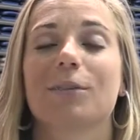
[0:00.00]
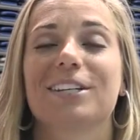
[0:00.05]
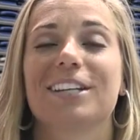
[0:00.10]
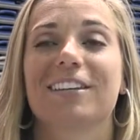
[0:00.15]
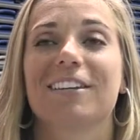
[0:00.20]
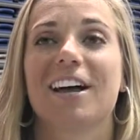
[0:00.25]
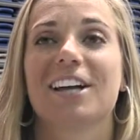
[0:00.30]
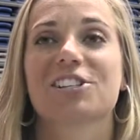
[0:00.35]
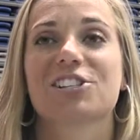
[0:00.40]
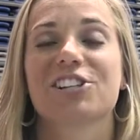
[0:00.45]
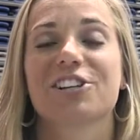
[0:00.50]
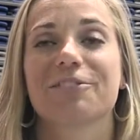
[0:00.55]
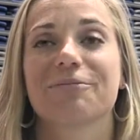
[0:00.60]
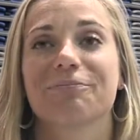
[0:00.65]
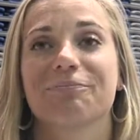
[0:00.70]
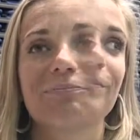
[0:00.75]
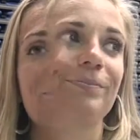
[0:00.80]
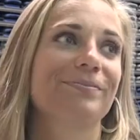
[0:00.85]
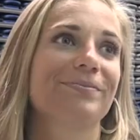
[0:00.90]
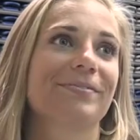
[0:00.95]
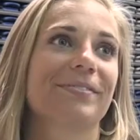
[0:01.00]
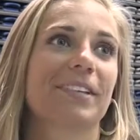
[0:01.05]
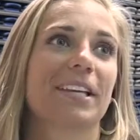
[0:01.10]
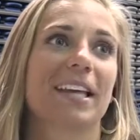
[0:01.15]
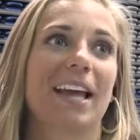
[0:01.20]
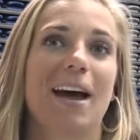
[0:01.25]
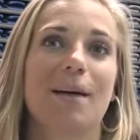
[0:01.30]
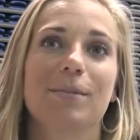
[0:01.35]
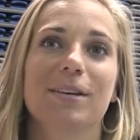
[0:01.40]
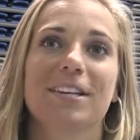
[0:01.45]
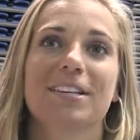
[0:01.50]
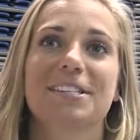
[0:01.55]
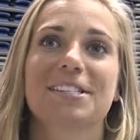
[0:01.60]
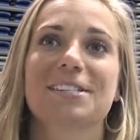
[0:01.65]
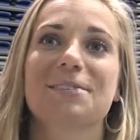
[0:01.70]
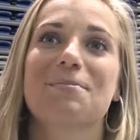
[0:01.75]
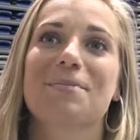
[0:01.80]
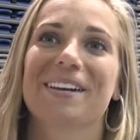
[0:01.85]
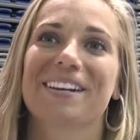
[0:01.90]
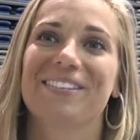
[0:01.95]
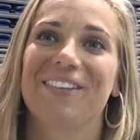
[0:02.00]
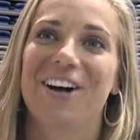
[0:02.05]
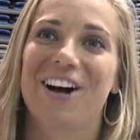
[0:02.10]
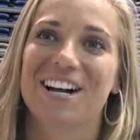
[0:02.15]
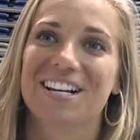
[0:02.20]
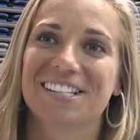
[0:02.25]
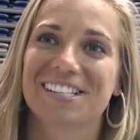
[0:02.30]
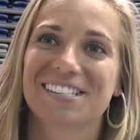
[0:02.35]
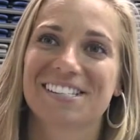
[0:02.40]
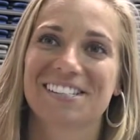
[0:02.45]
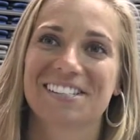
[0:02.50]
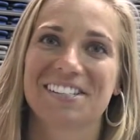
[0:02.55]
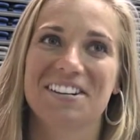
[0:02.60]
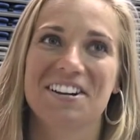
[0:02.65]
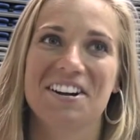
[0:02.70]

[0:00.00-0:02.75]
we did last year. Gabby is a big loss,